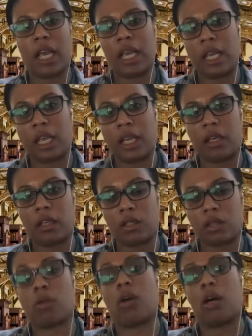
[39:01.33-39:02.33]
in
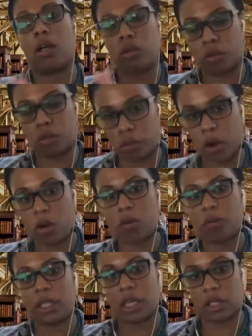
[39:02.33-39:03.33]
so-called group
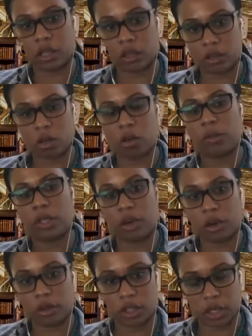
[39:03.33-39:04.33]
homes and adult homes and
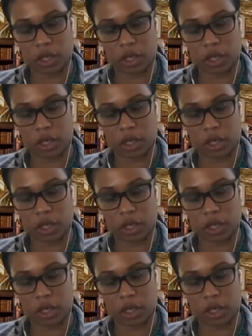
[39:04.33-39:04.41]
nursing